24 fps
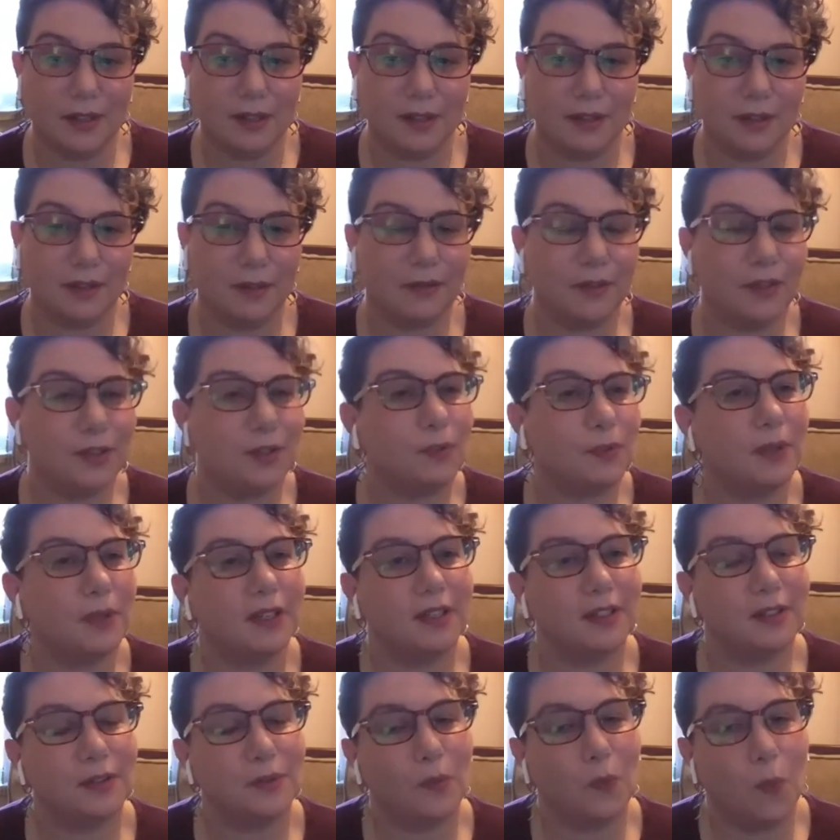The first one
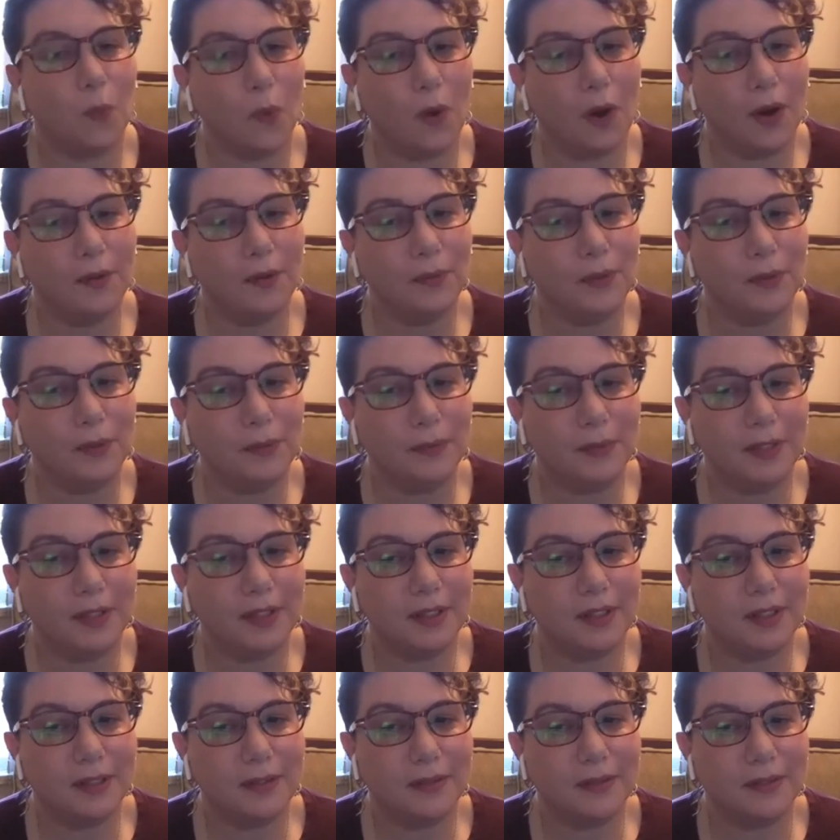is, what would be the
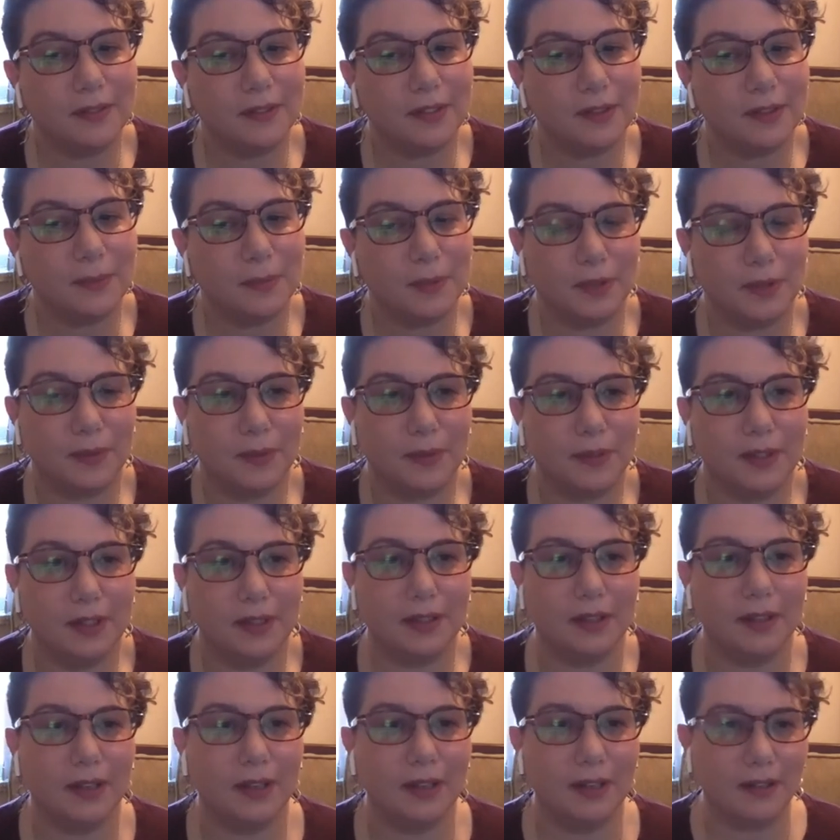difference
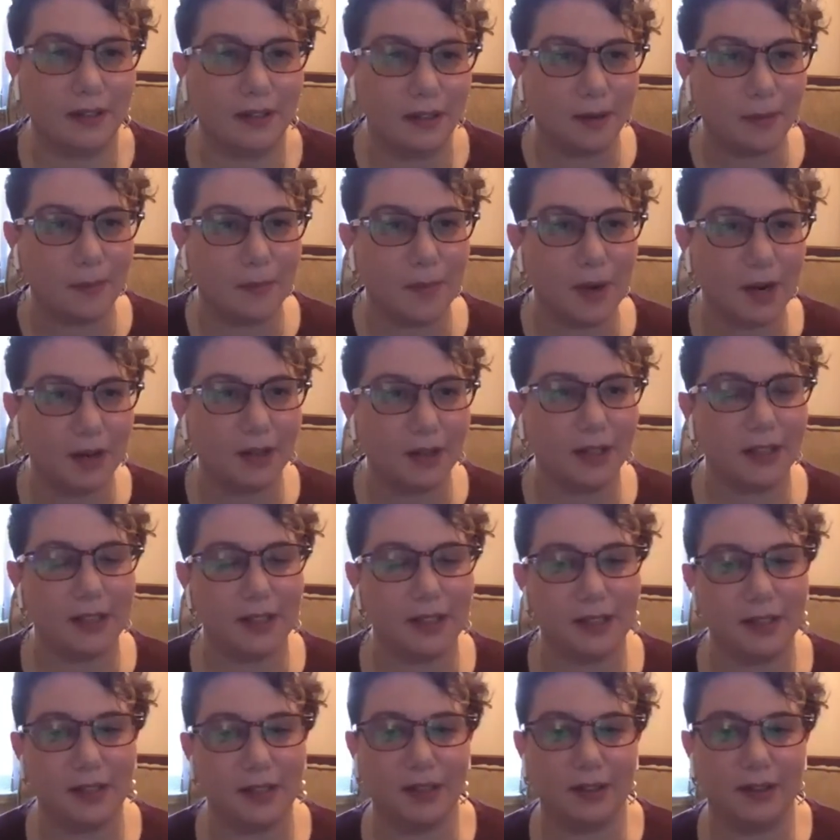between an
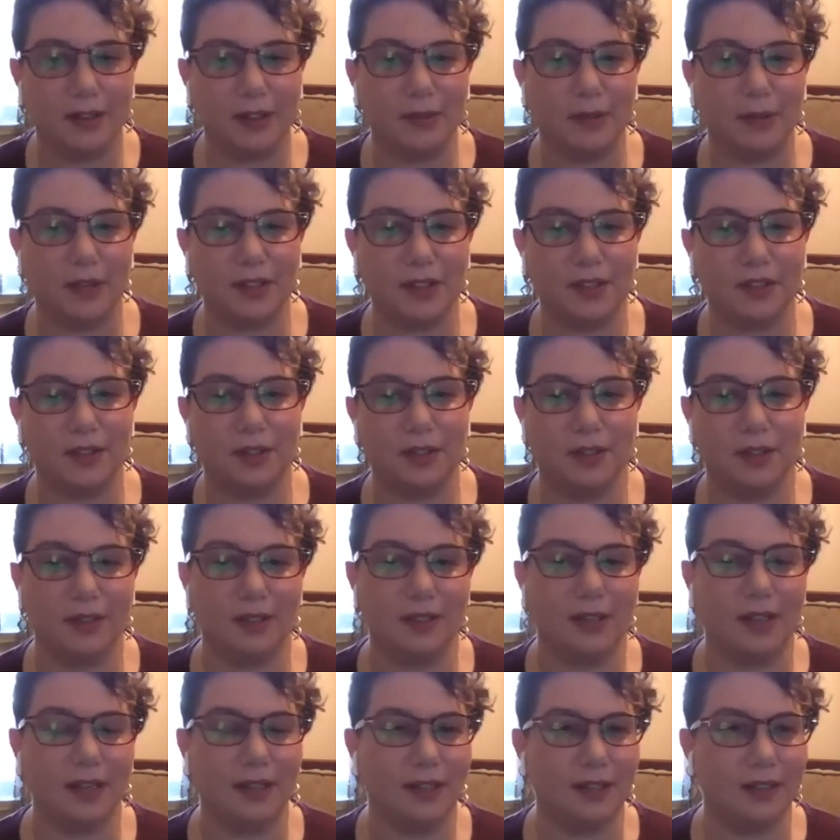American dairy
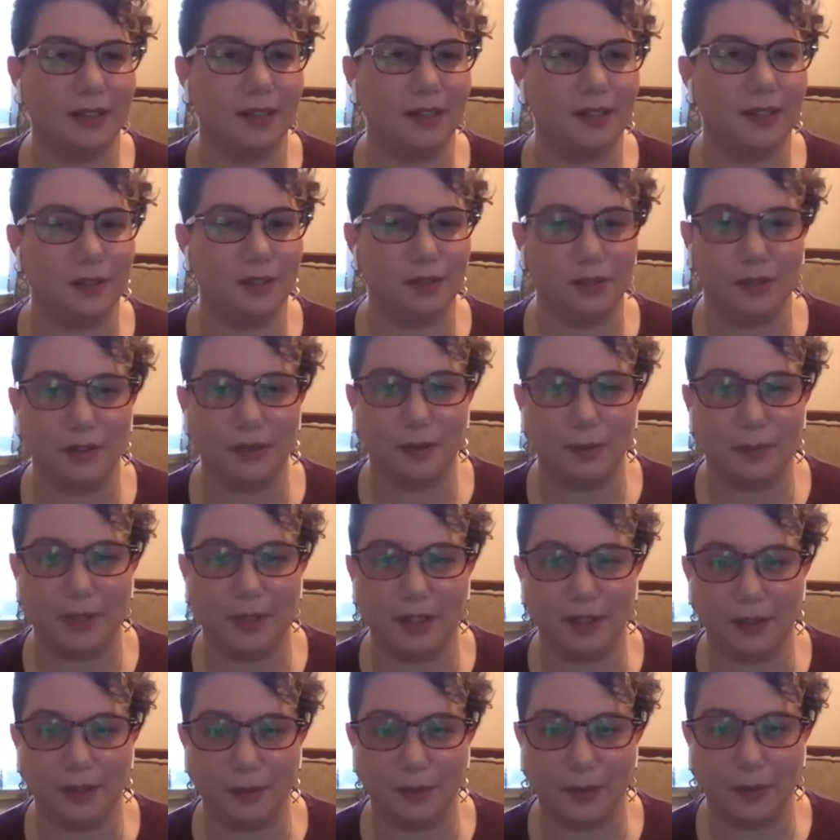restaurant and an Eastern
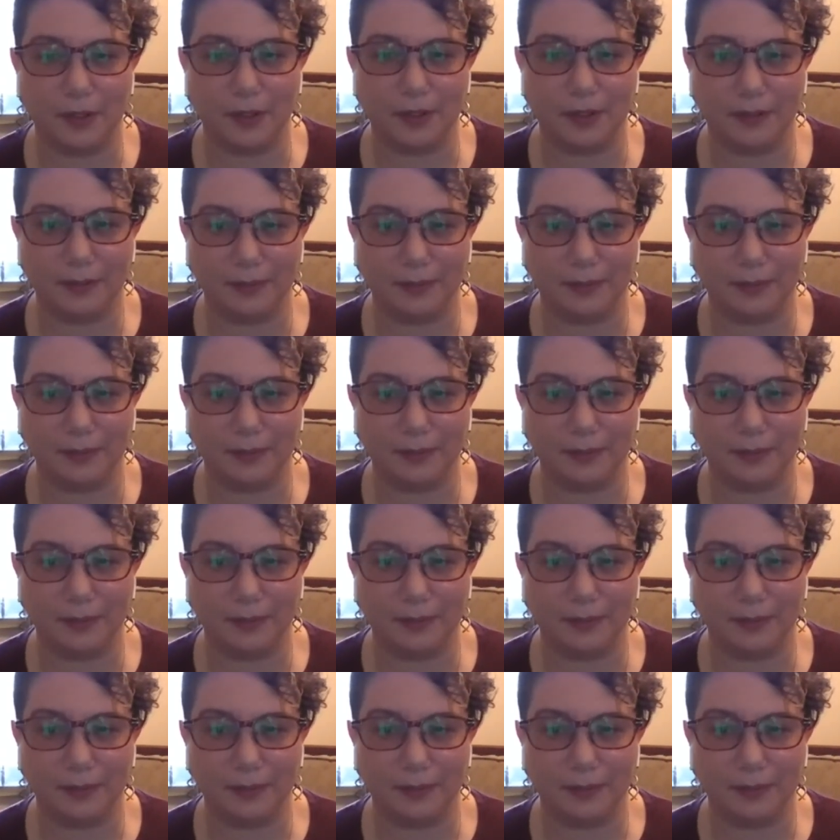European one?